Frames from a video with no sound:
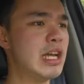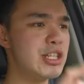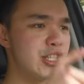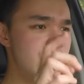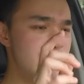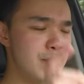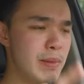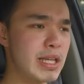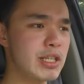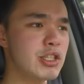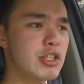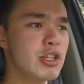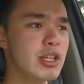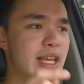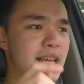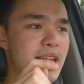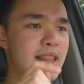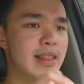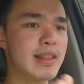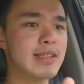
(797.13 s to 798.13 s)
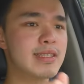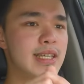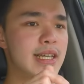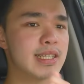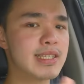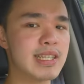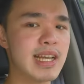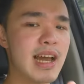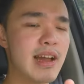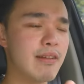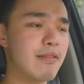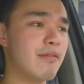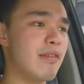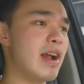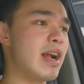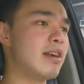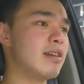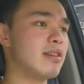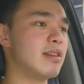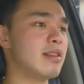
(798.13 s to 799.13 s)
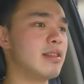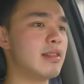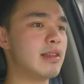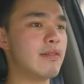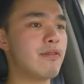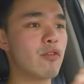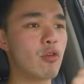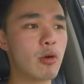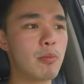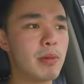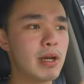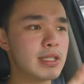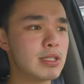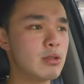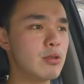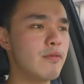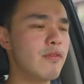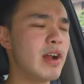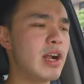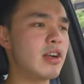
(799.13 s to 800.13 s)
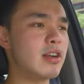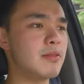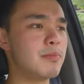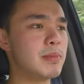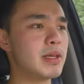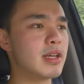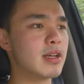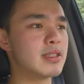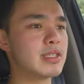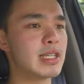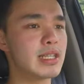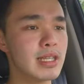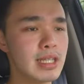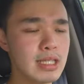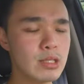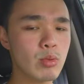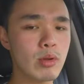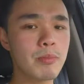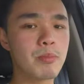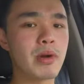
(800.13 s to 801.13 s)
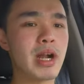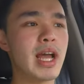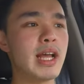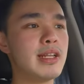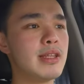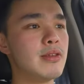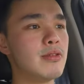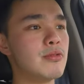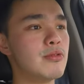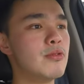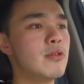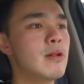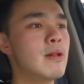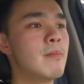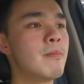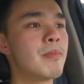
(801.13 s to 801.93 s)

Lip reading: Just make sure you get this exact variant, the 4x2 variant, because at least when brand new,